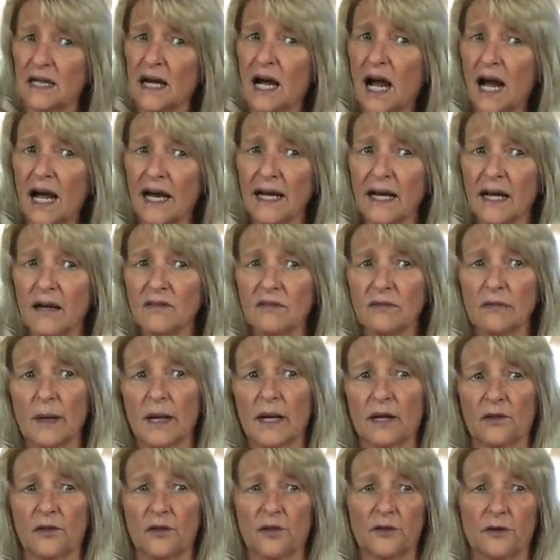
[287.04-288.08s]
I have
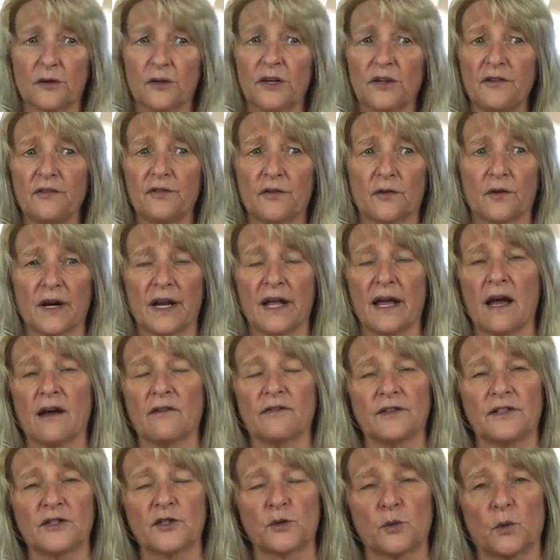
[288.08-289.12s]
about a thirty-four and a
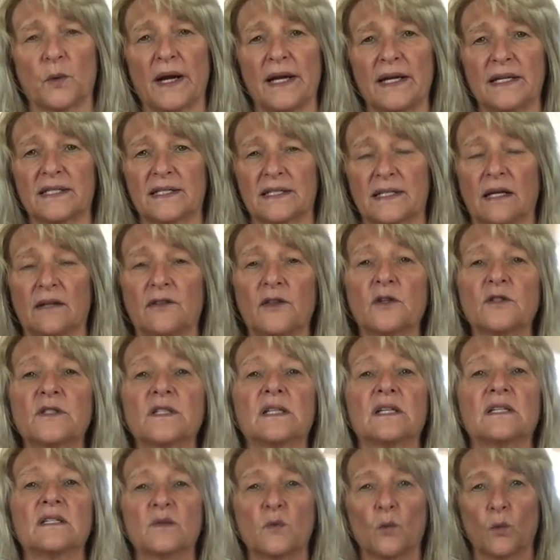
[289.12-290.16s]
half inch waist, and those
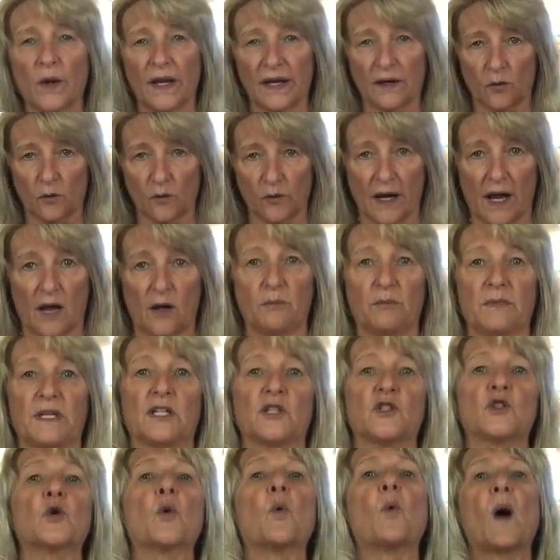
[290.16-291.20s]
things went around
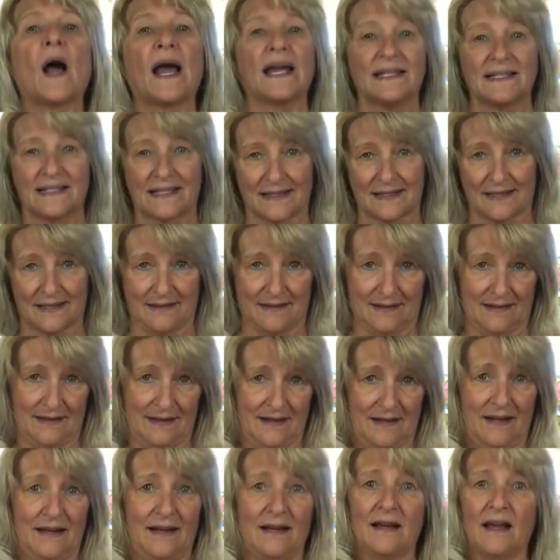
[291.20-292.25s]
me twice.
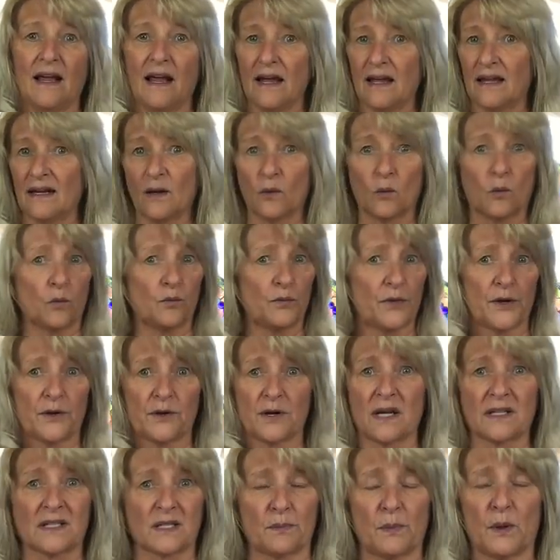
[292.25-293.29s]
And it, they're
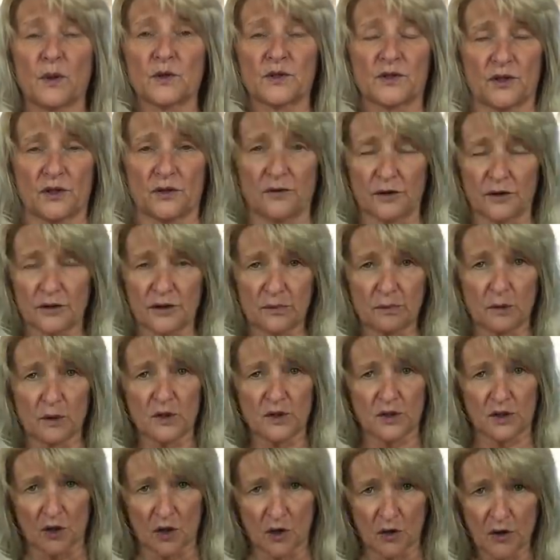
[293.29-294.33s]
not supposed to. They're
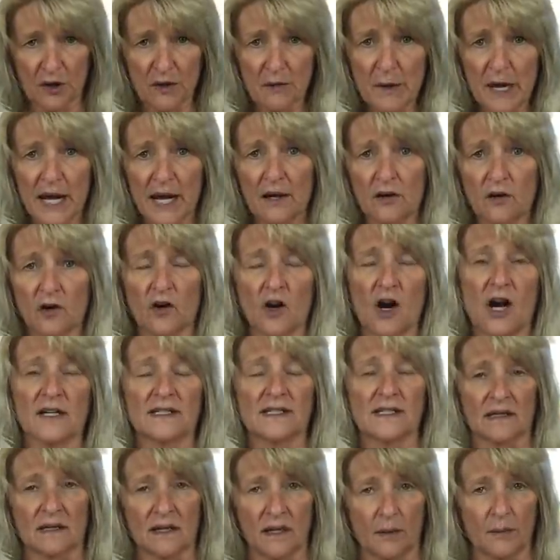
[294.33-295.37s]
supposed to go to the back,
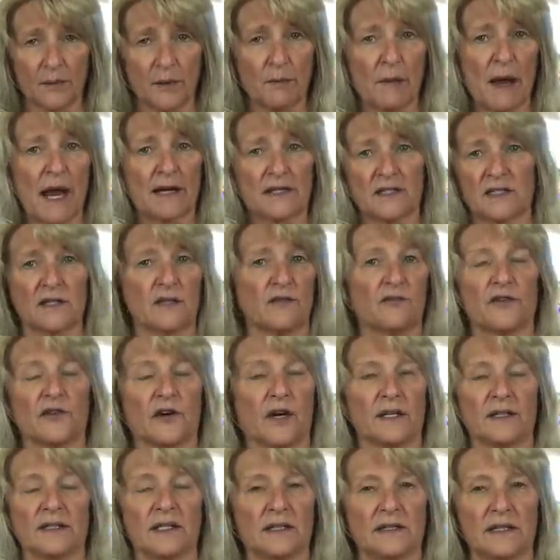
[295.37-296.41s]
cross, and come back to the
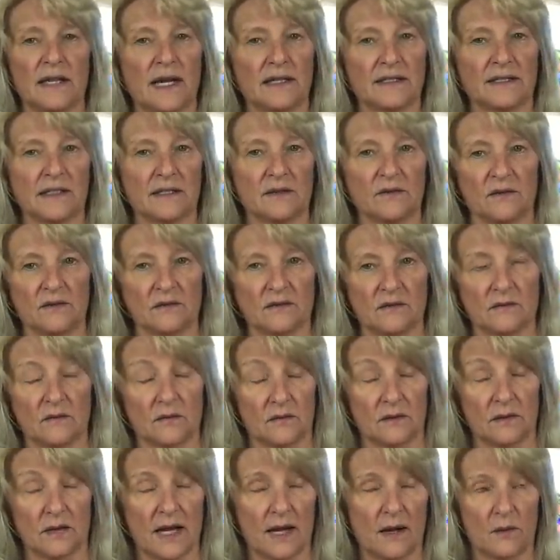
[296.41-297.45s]
front. And that didn't,
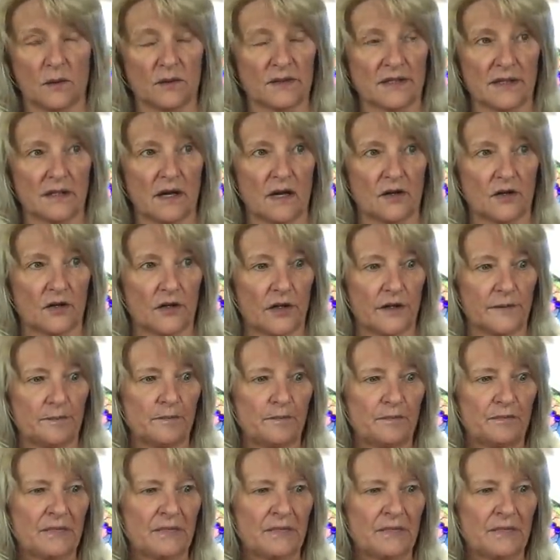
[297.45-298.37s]
that was not good.